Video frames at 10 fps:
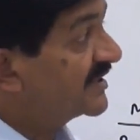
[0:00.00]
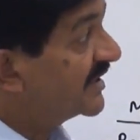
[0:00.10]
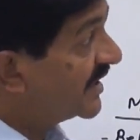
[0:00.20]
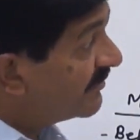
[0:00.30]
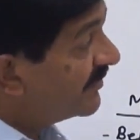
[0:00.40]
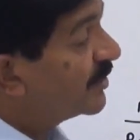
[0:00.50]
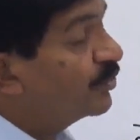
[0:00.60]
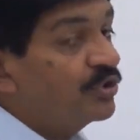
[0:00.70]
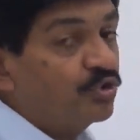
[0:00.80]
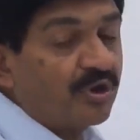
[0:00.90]
and there we are
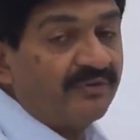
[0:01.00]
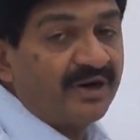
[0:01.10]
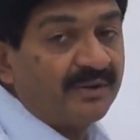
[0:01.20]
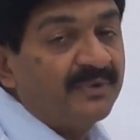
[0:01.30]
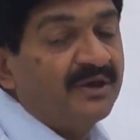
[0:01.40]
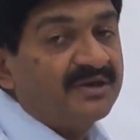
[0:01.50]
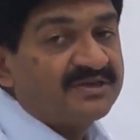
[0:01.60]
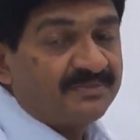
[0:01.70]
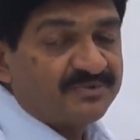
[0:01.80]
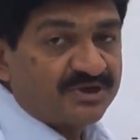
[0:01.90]
going to cover up
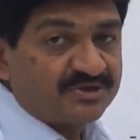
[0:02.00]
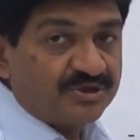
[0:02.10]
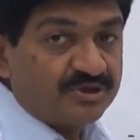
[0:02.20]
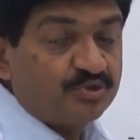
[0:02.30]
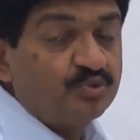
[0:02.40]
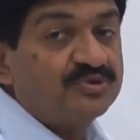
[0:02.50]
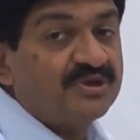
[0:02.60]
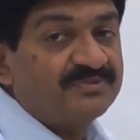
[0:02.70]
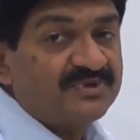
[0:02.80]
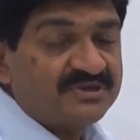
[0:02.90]
subsection 2,
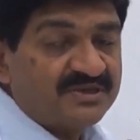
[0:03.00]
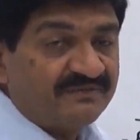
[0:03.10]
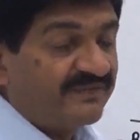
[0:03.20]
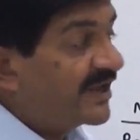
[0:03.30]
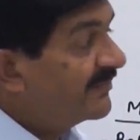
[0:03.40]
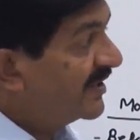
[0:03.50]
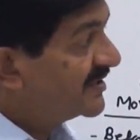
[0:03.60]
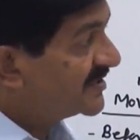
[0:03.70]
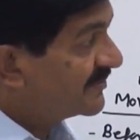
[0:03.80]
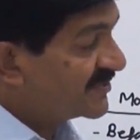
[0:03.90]
subsection 5
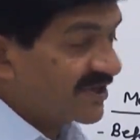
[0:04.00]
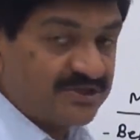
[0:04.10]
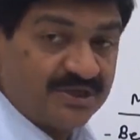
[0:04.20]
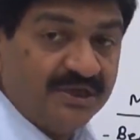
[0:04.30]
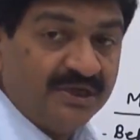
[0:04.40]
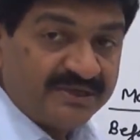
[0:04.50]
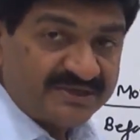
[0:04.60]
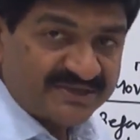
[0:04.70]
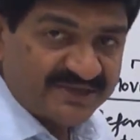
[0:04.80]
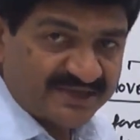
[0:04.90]
and subsection
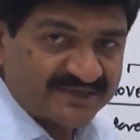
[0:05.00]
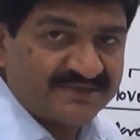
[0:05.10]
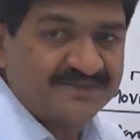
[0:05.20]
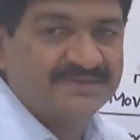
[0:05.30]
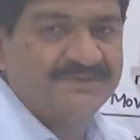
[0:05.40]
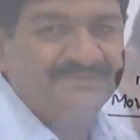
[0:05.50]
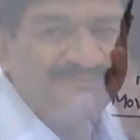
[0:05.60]
6.